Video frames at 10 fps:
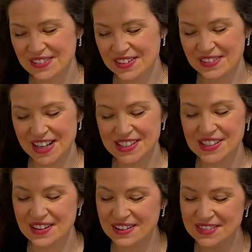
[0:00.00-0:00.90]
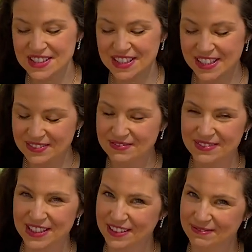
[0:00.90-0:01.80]
a while, so I'm just gonna,
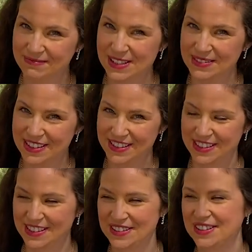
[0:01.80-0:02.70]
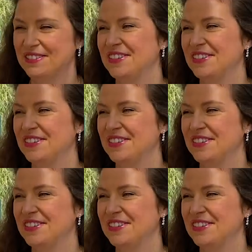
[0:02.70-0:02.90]
maybe just enjoy it